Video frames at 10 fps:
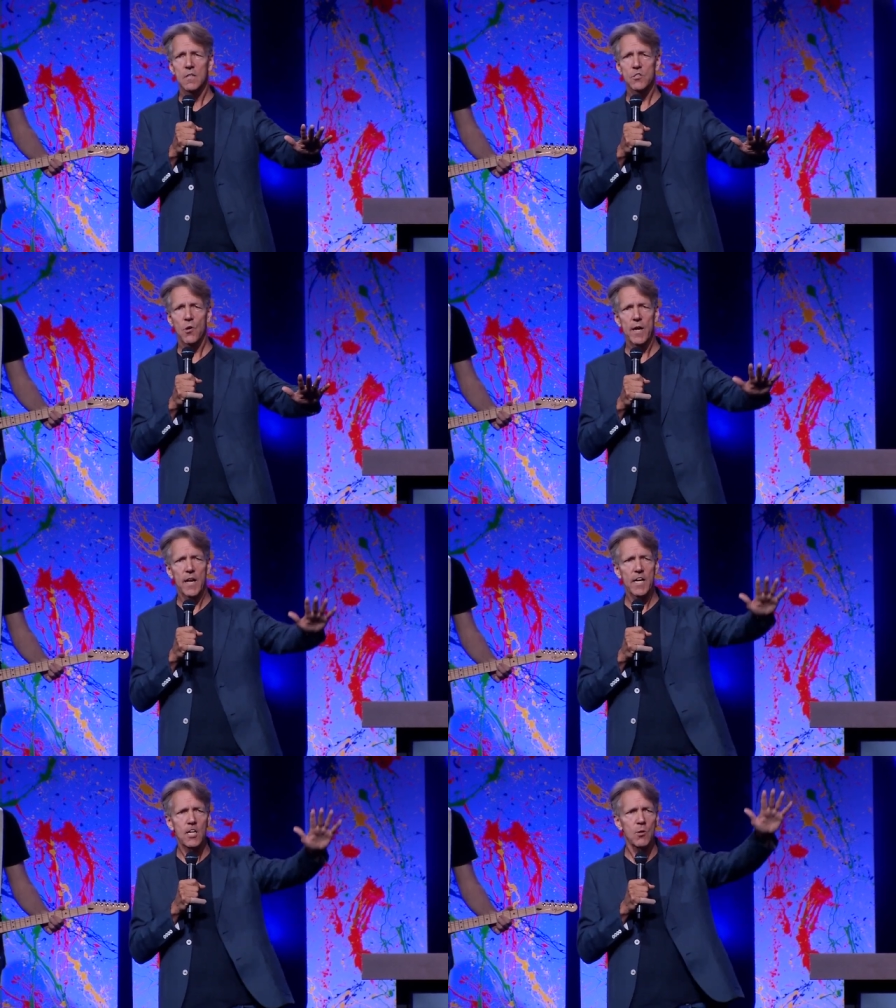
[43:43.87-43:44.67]
So I'd
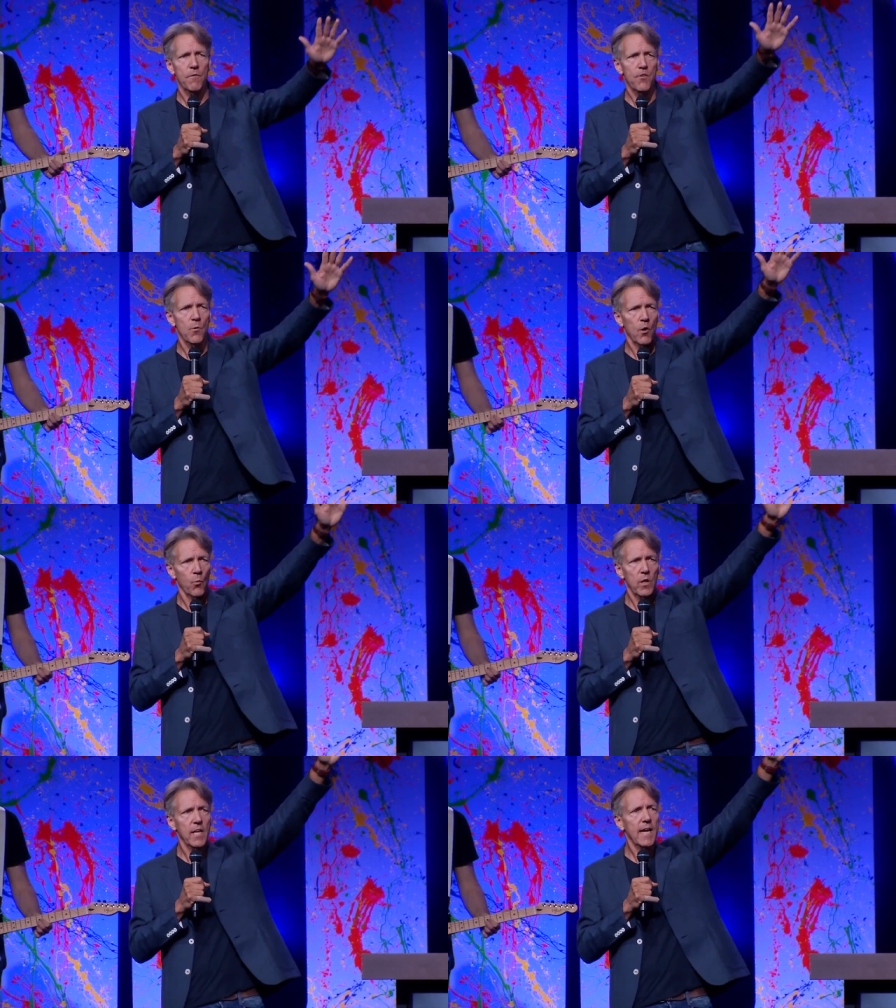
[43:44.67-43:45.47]
like you, if you are
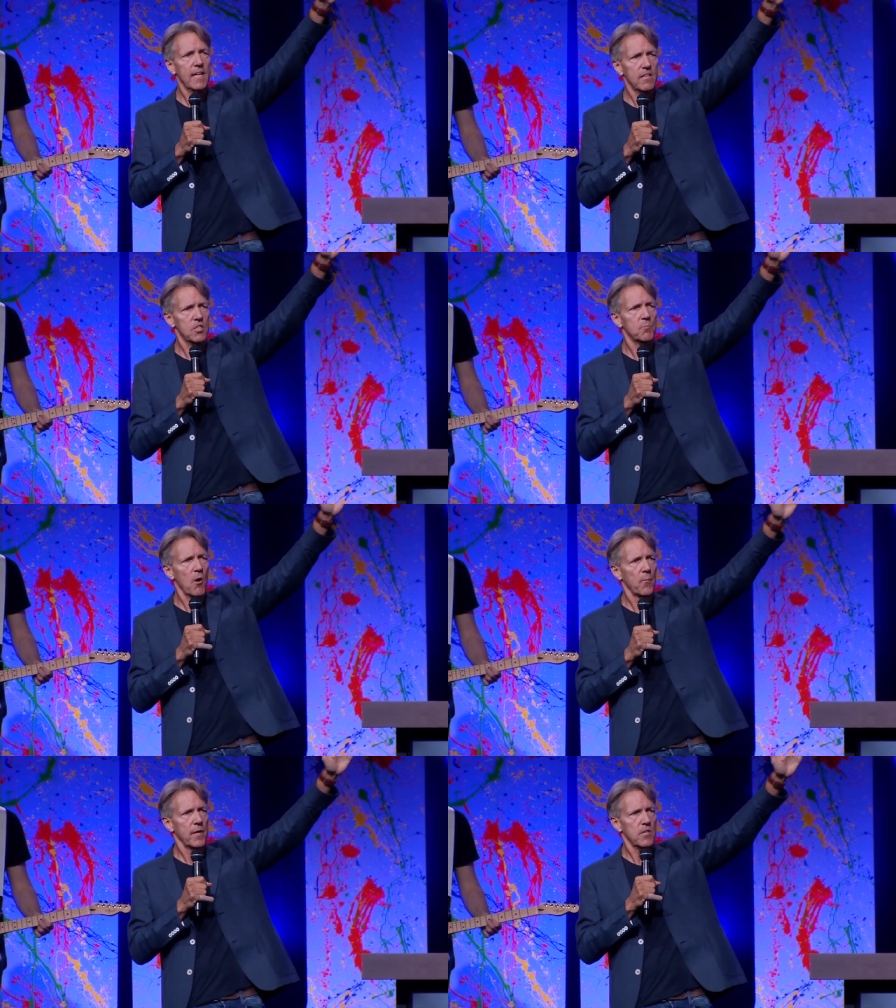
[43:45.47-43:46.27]
willing at this
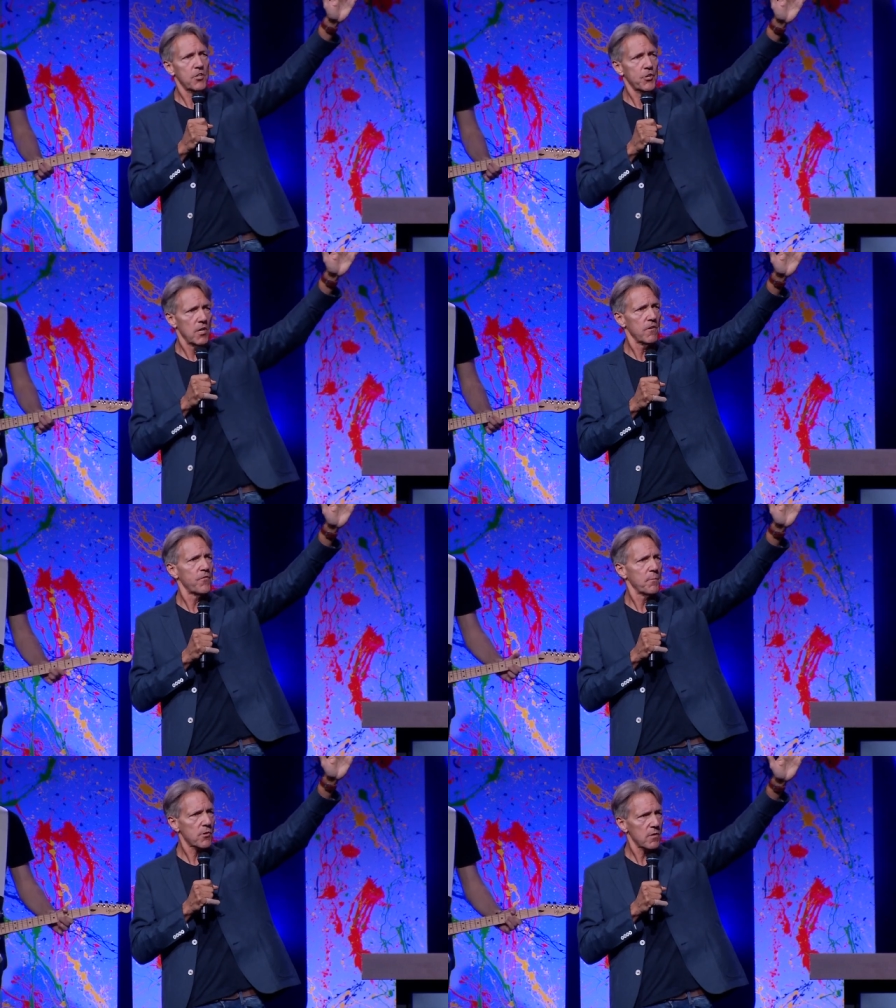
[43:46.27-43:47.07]
moment, to turn
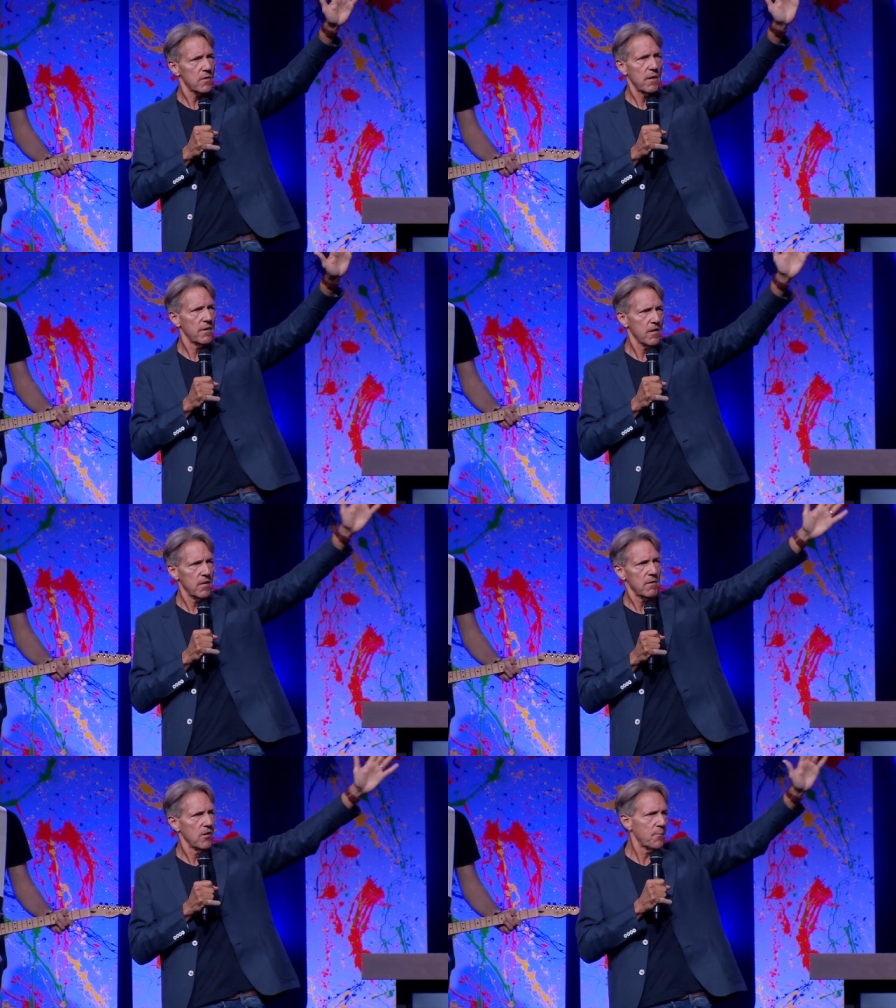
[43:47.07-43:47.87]
from uh,
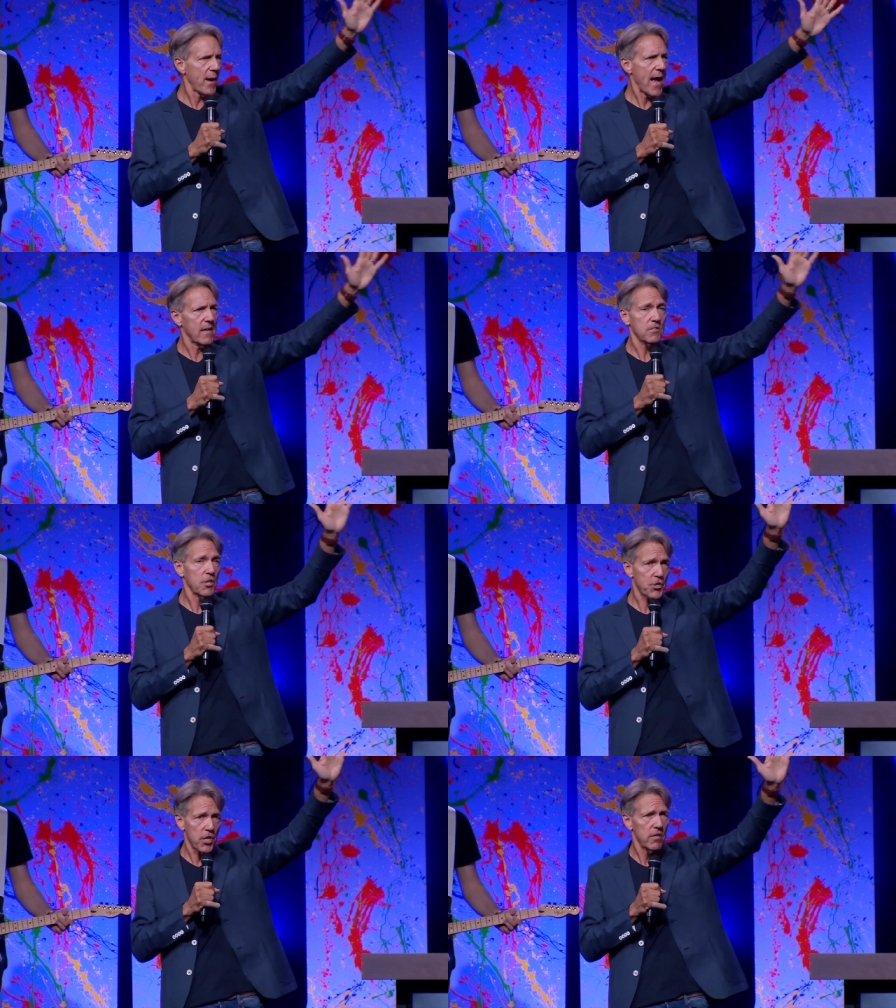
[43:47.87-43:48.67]
your past
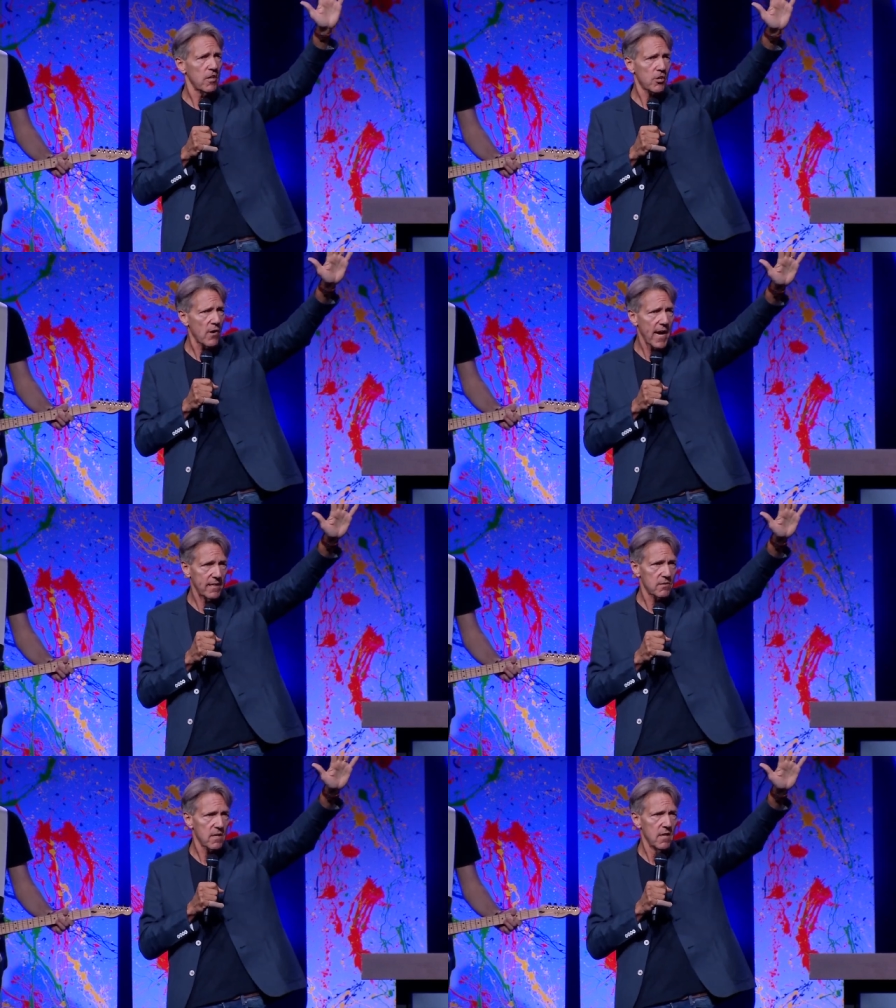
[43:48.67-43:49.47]
and turn to
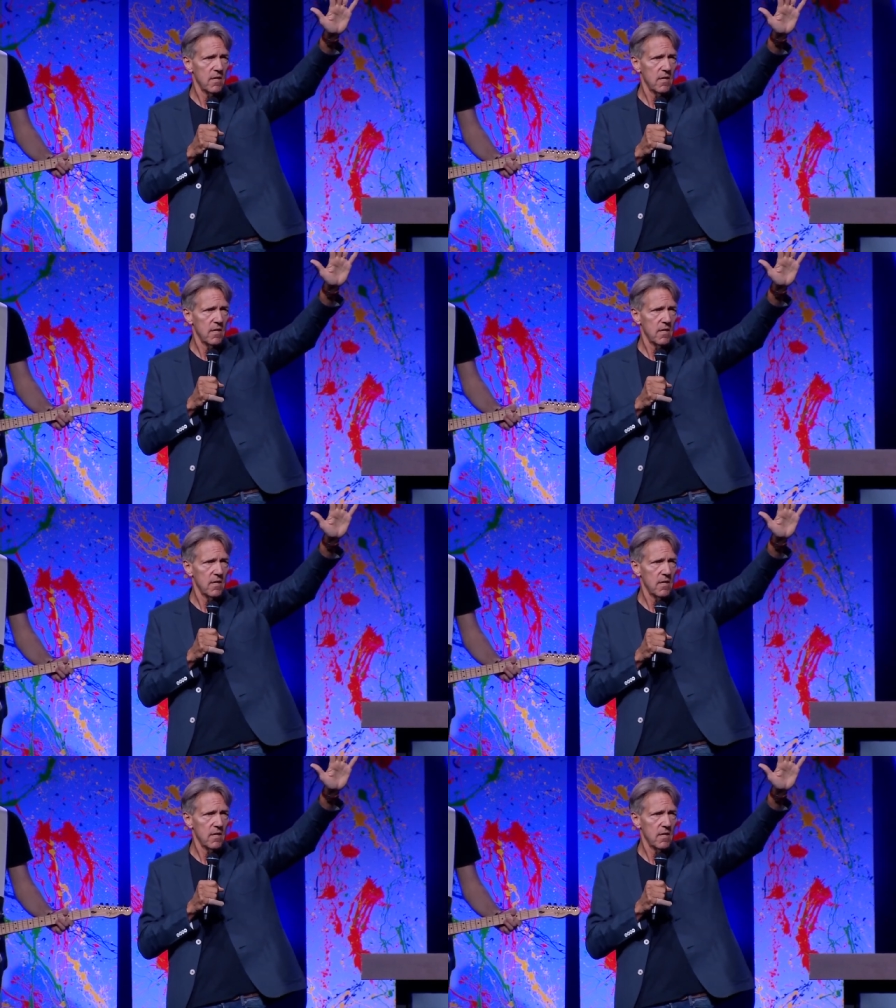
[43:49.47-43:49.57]
Christ,